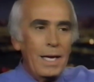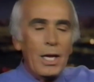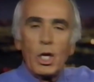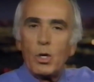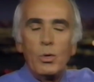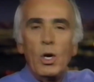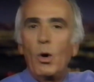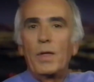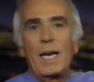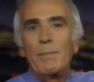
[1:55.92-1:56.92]
You know
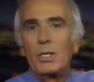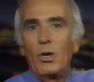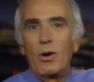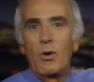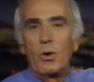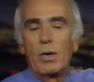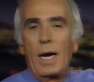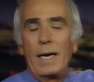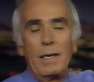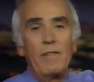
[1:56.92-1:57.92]
that I'm a dog owner.
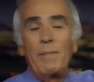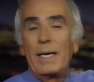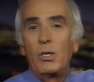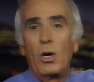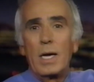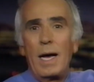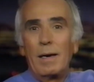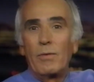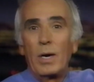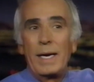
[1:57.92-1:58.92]
I love my dog
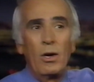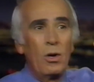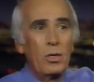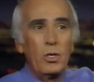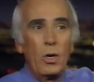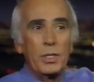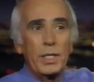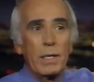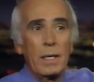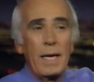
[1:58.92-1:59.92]
Oliver and all dogs
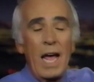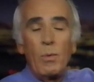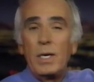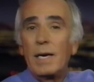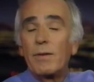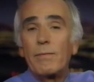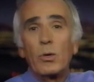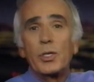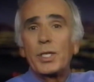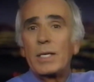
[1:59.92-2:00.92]
dearly. I would never for
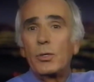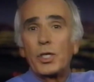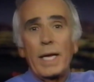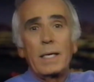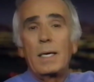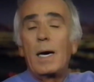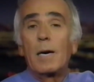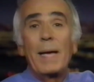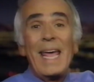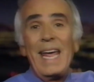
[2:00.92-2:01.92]
a single second harm
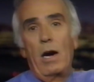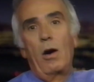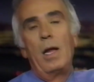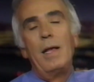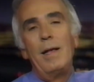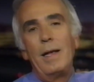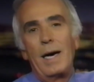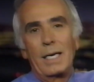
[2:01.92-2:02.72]
a hair on a